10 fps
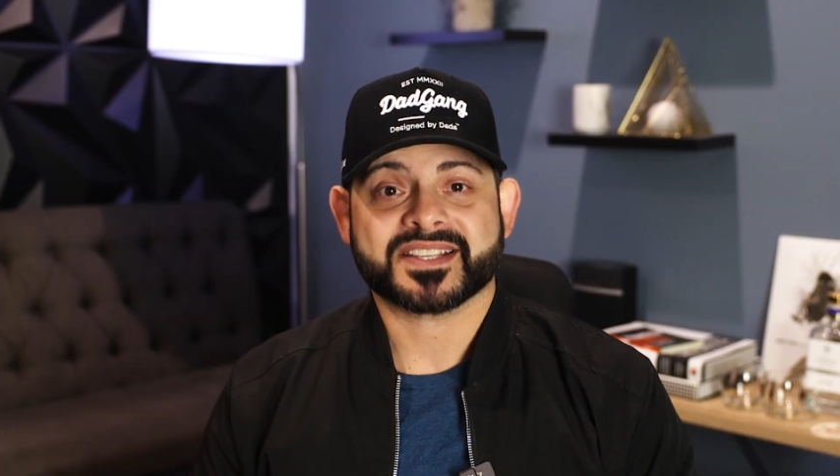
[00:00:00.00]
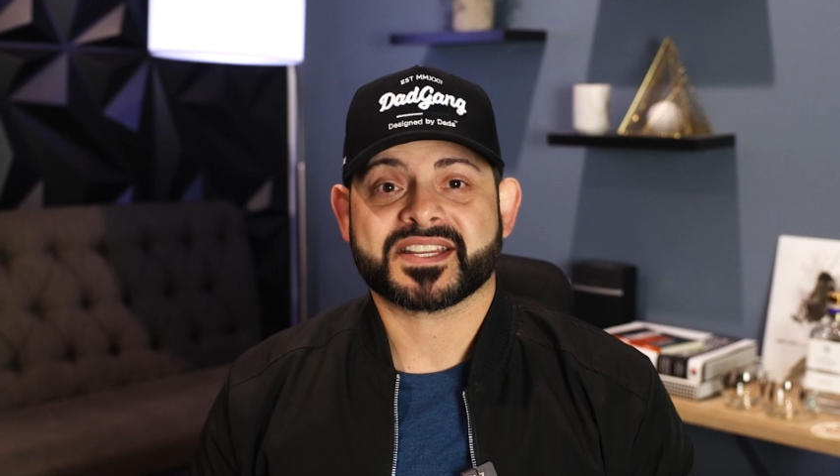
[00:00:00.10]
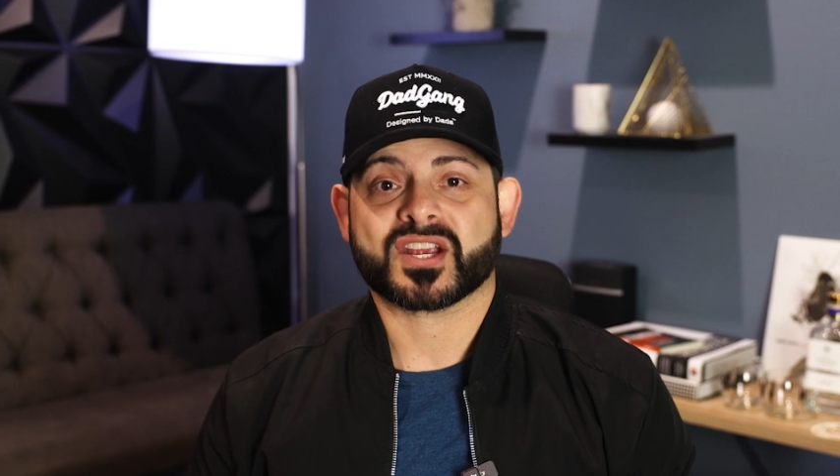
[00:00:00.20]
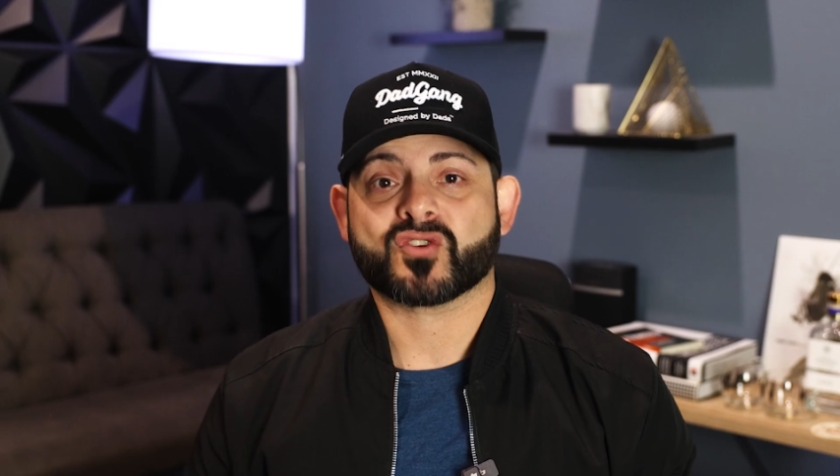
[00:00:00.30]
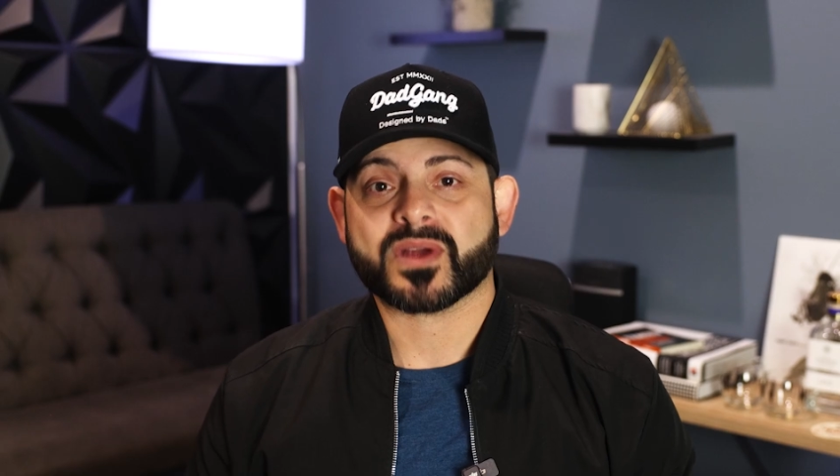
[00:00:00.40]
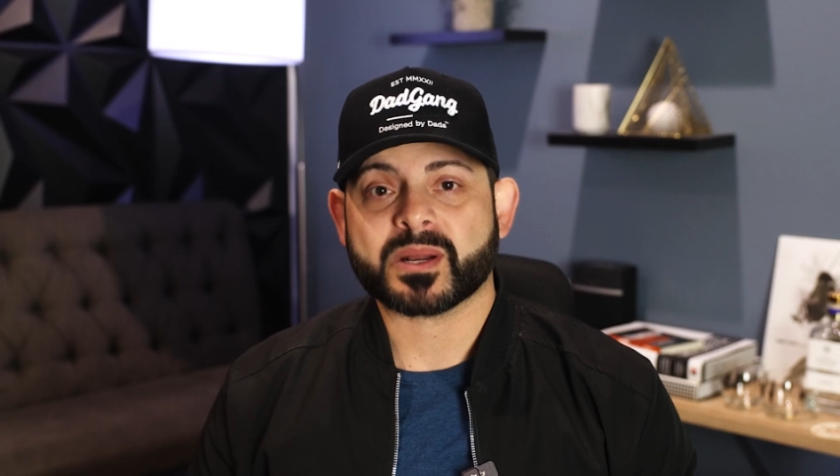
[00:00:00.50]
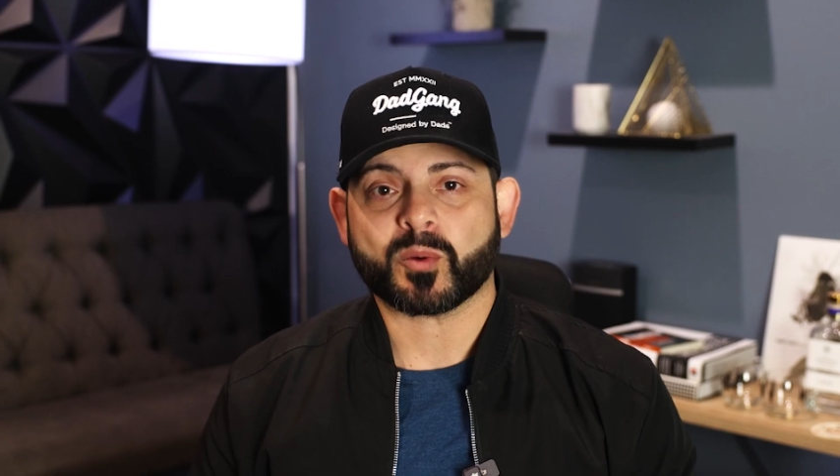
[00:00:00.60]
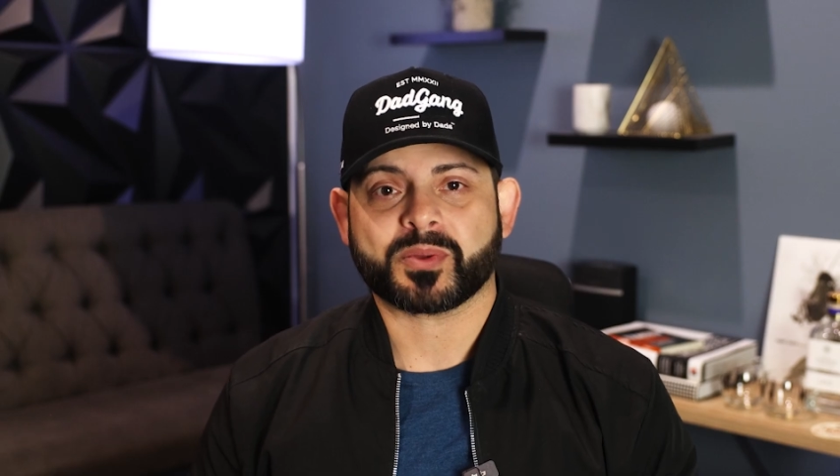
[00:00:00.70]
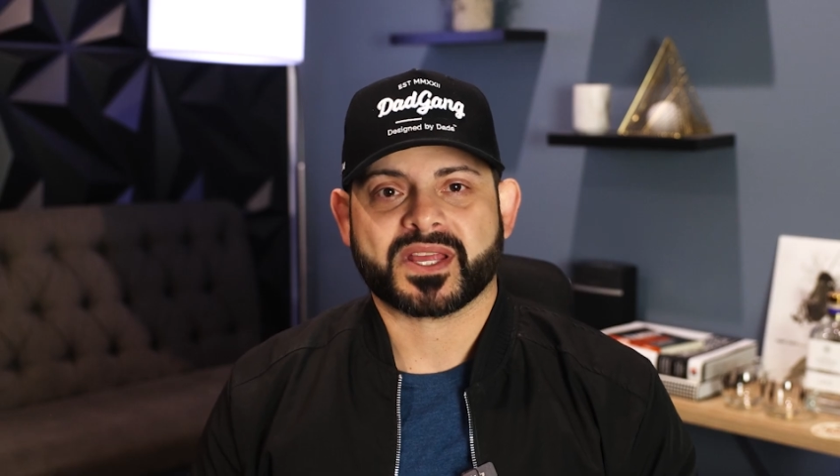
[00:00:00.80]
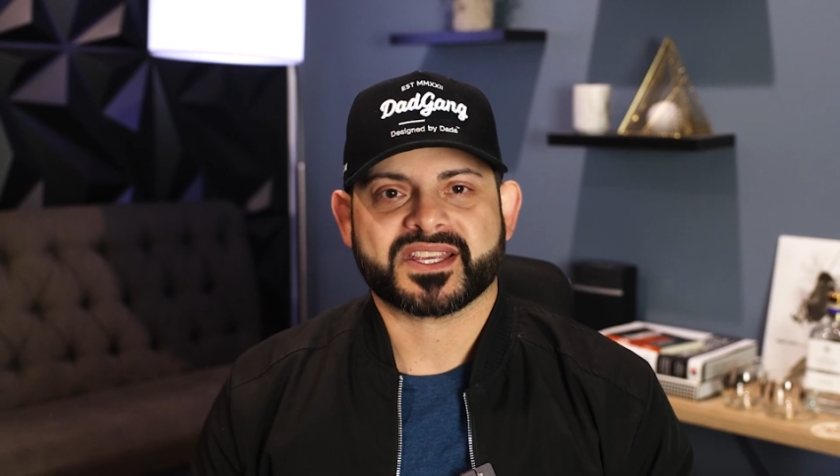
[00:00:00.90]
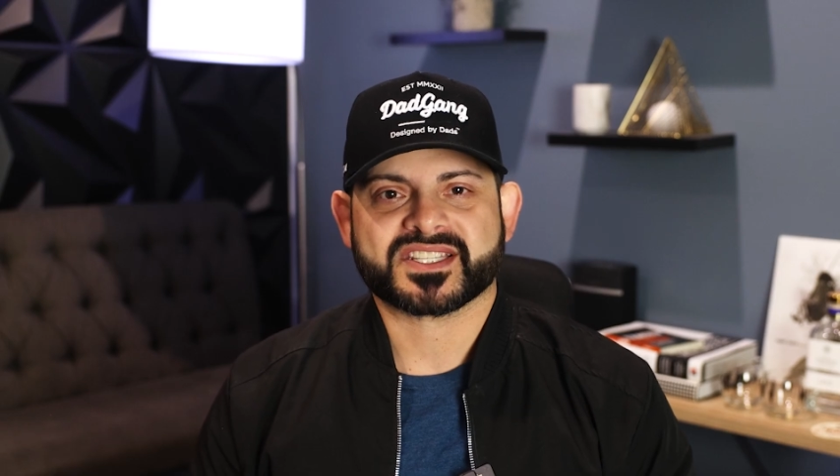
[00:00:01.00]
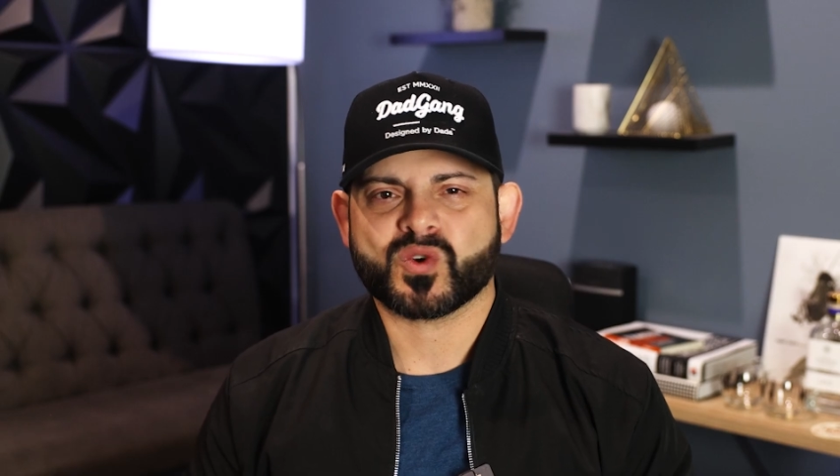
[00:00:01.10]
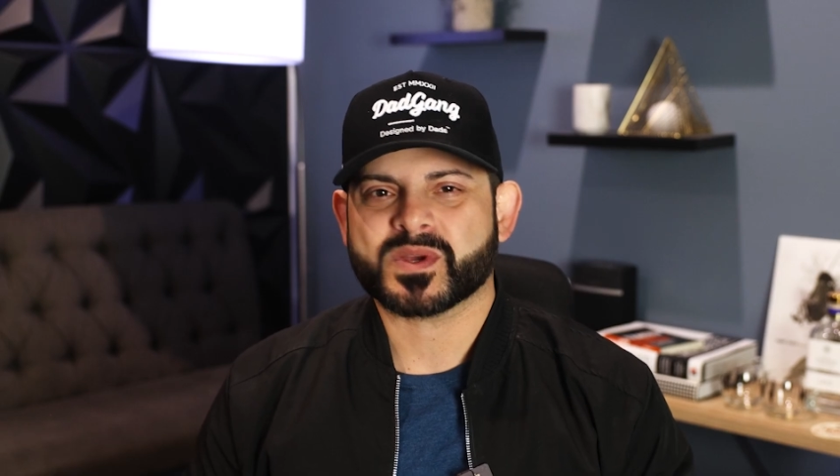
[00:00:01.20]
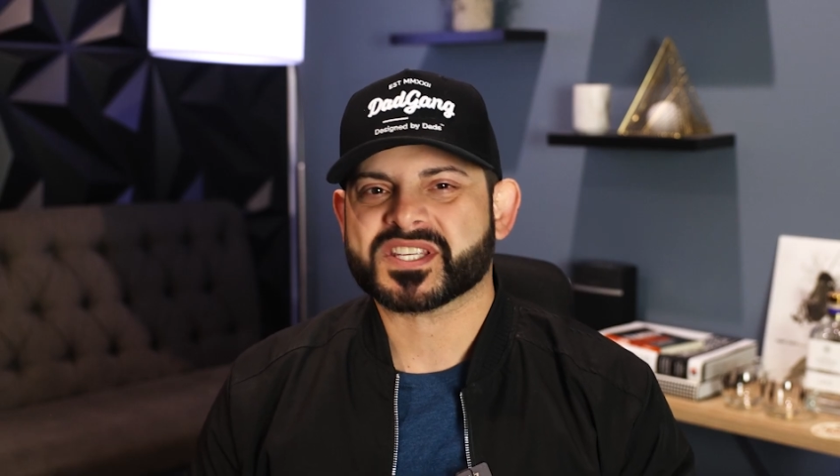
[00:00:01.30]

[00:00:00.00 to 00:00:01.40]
is an incredible place to